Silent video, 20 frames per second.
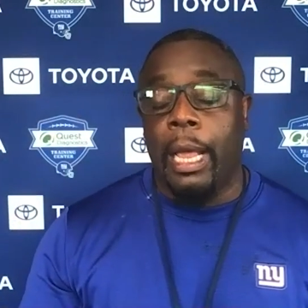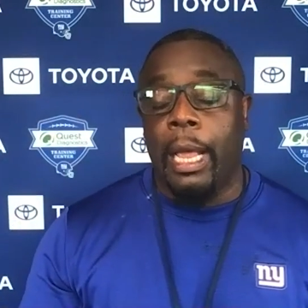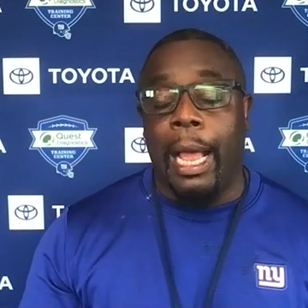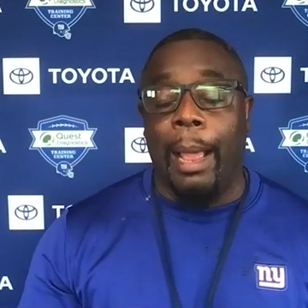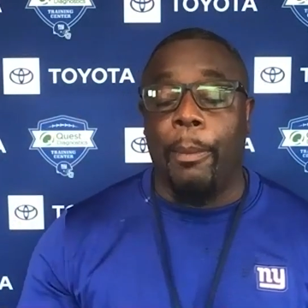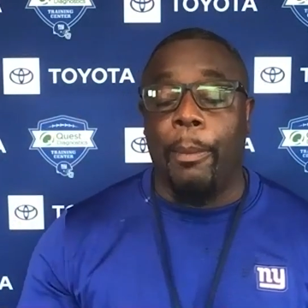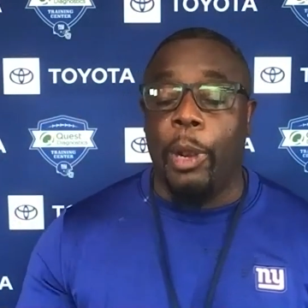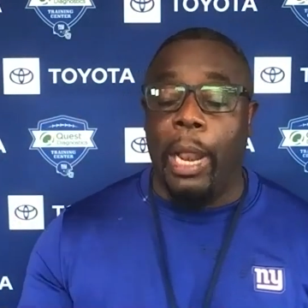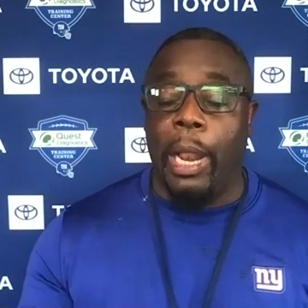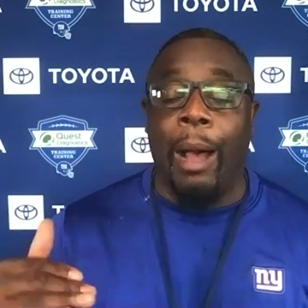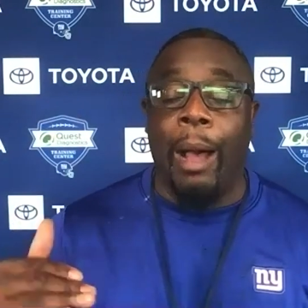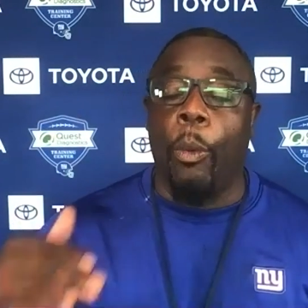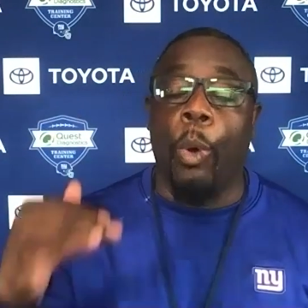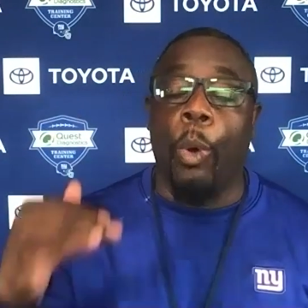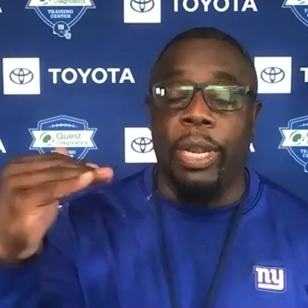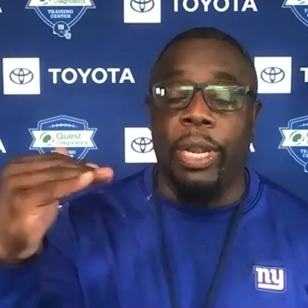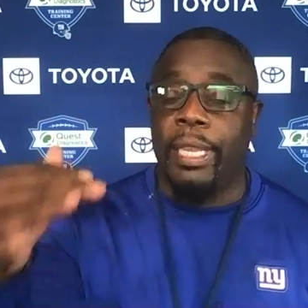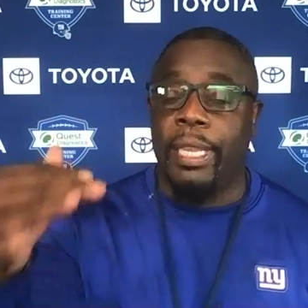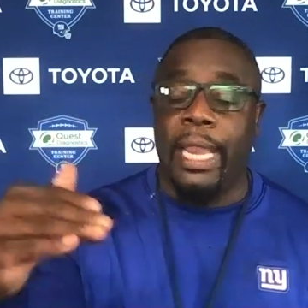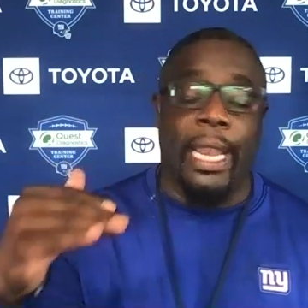I'm a, I
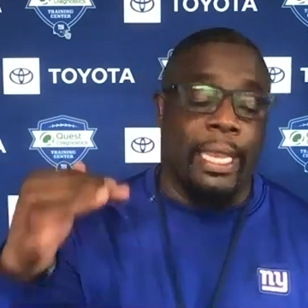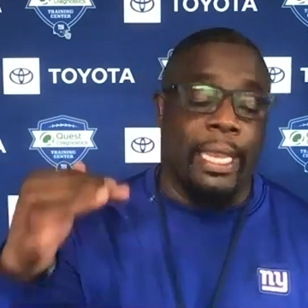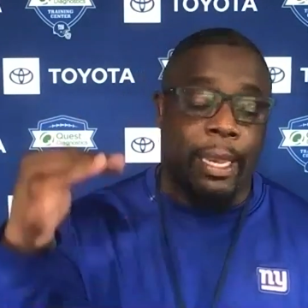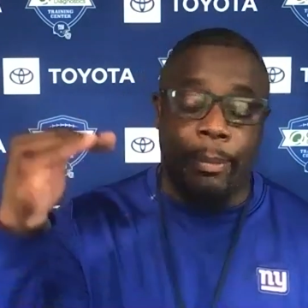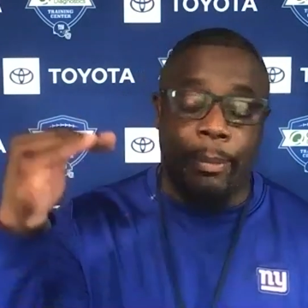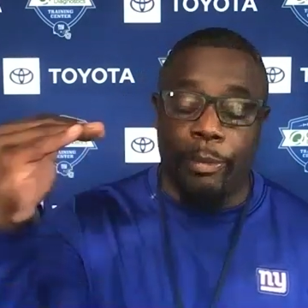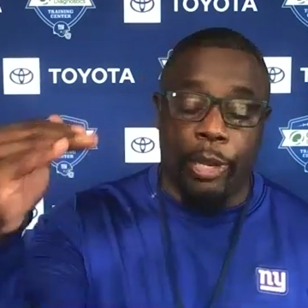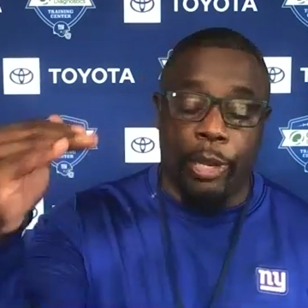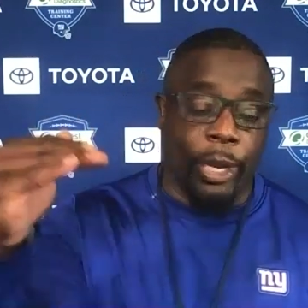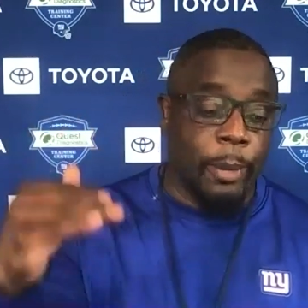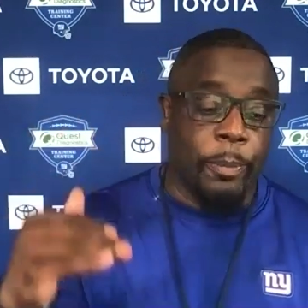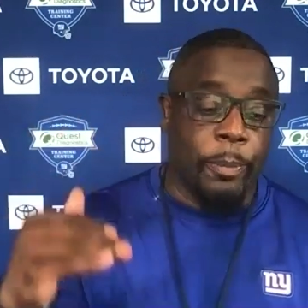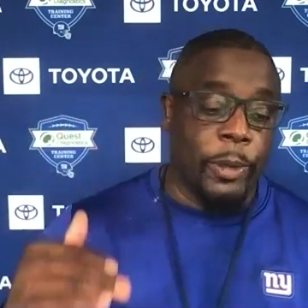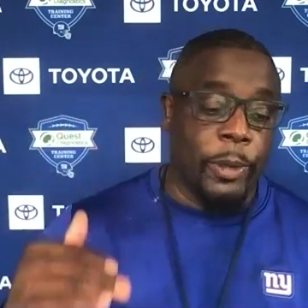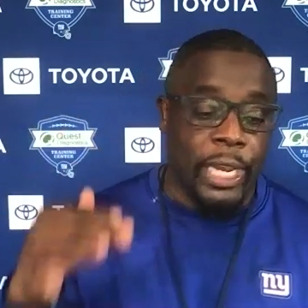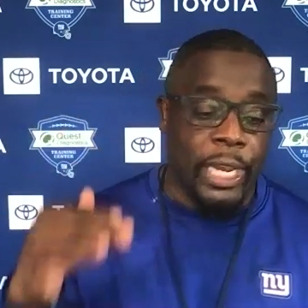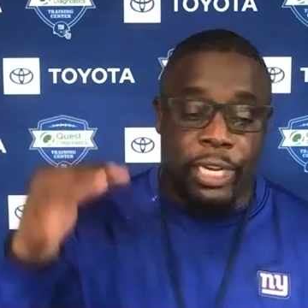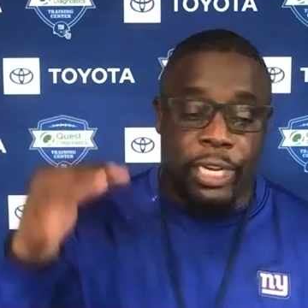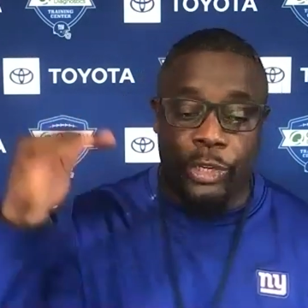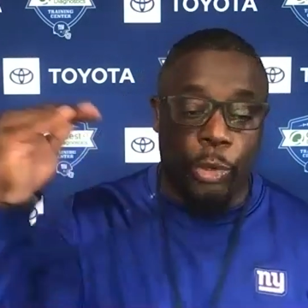want to take them to their
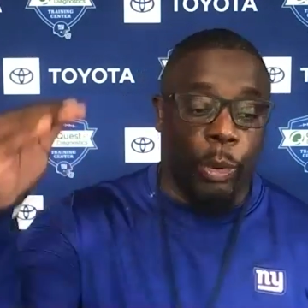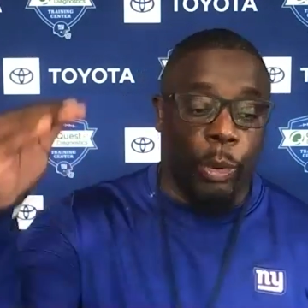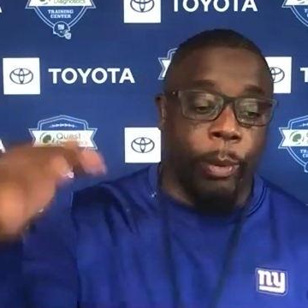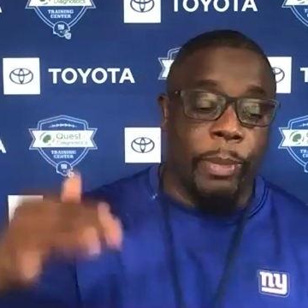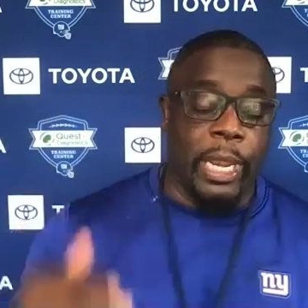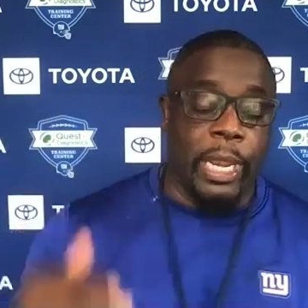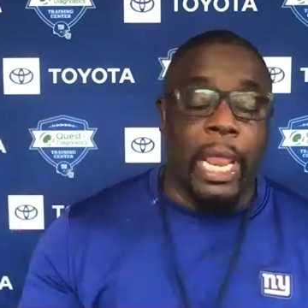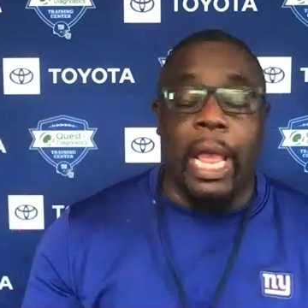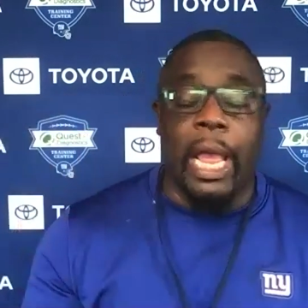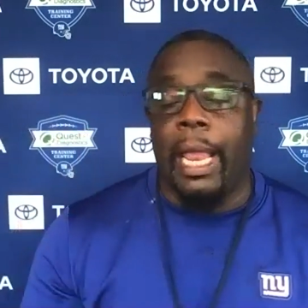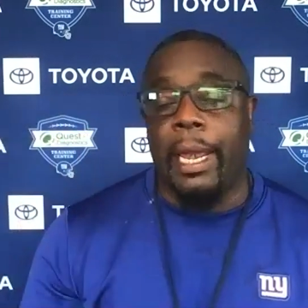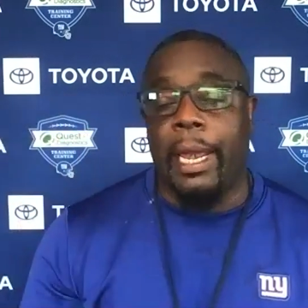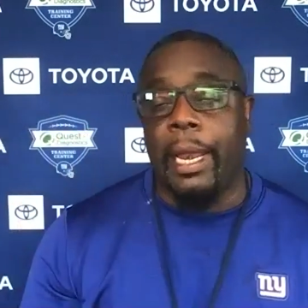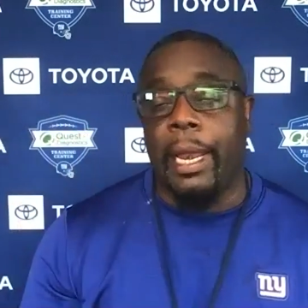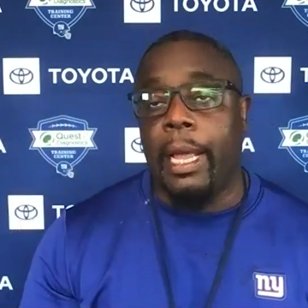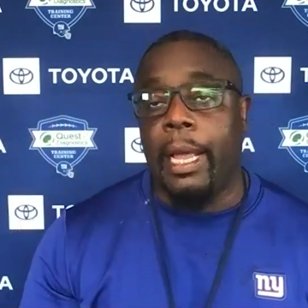potential and beyond.